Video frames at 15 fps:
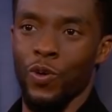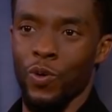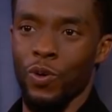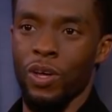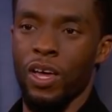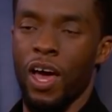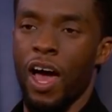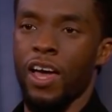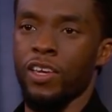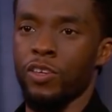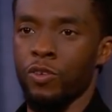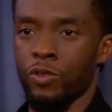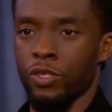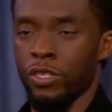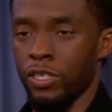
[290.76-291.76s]
So I
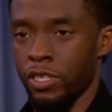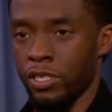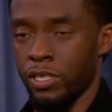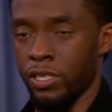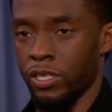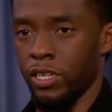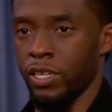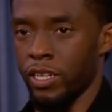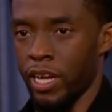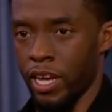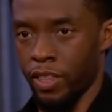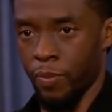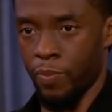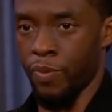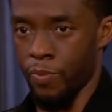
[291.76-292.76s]
usually see it
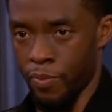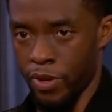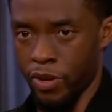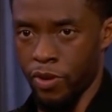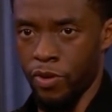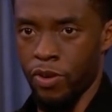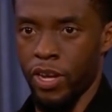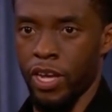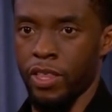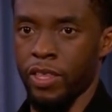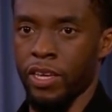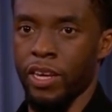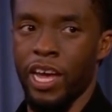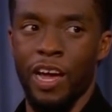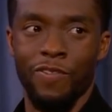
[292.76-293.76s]
at the premiere,
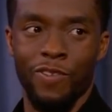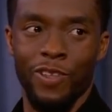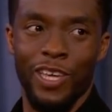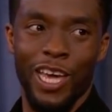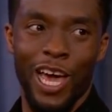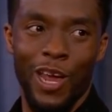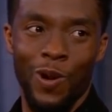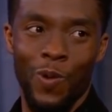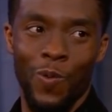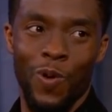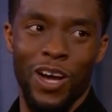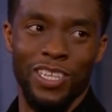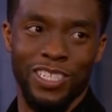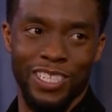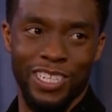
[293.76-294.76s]
and then after that, I
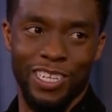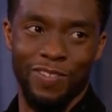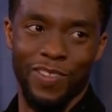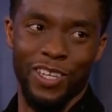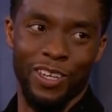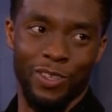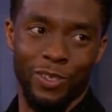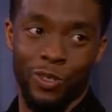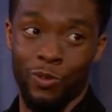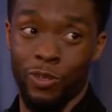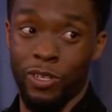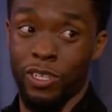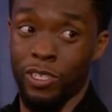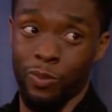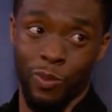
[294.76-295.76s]
don't watch any of the other
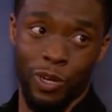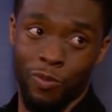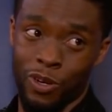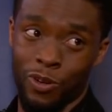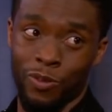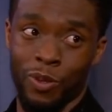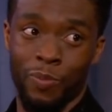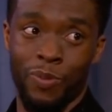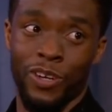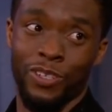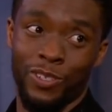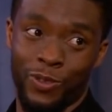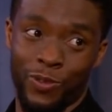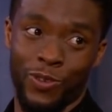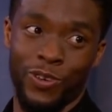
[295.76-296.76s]
screenings while we're on the
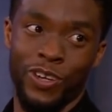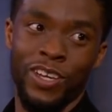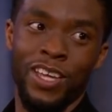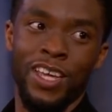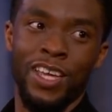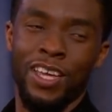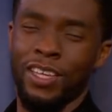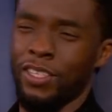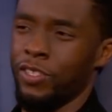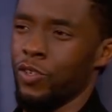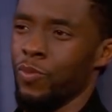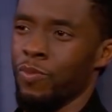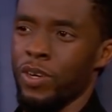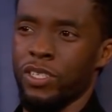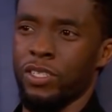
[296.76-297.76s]
press tour
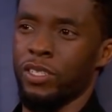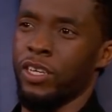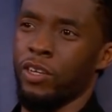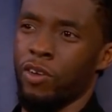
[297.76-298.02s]
until much